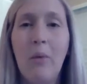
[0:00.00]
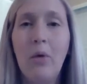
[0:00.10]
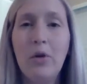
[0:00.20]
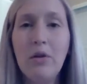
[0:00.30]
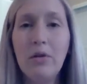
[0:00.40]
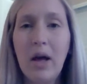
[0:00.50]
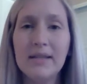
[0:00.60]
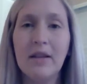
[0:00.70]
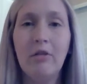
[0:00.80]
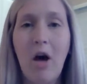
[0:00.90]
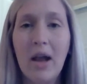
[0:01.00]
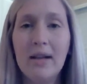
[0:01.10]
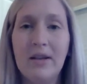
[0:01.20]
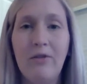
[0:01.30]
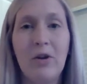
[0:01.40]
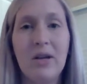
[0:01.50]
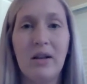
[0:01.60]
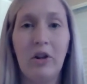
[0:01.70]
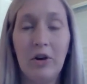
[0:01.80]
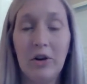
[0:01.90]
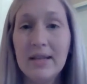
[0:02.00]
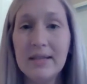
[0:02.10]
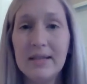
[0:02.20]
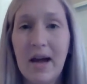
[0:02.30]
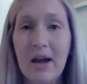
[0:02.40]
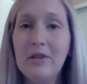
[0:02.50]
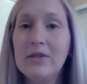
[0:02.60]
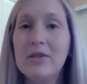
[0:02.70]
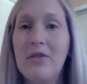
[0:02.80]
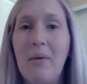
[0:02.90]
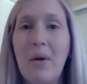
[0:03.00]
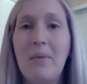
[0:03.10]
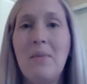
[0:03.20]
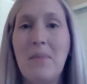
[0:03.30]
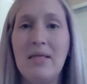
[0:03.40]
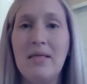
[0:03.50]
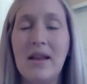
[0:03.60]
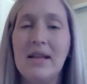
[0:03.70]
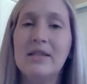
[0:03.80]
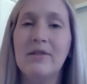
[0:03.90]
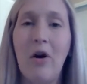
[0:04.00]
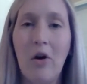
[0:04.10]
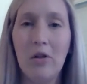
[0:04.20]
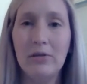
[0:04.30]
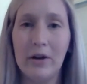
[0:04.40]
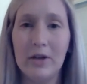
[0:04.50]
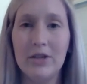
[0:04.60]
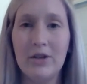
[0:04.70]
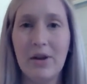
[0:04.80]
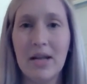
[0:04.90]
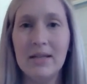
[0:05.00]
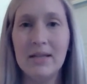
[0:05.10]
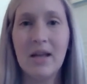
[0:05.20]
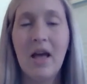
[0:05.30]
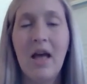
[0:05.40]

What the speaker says: We'll utilize a lot of different learning styles so that way we meet the needs of all of our students.